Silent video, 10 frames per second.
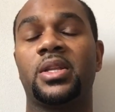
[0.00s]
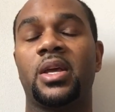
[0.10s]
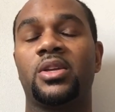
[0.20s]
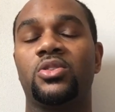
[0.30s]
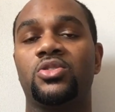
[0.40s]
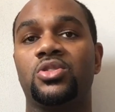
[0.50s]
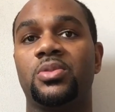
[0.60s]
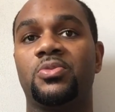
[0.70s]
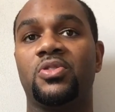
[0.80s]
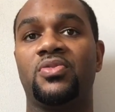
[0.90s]
that
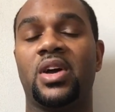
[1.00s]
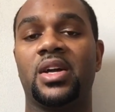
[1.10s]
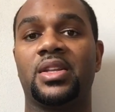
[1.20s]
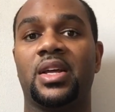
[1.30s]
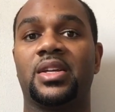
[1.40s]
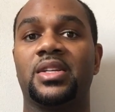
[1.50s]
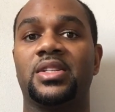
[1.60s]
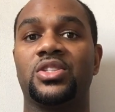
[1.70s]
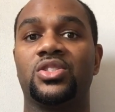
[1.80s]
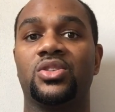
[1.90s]
usually provide like
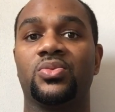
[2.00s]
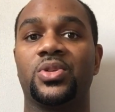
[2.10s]
additional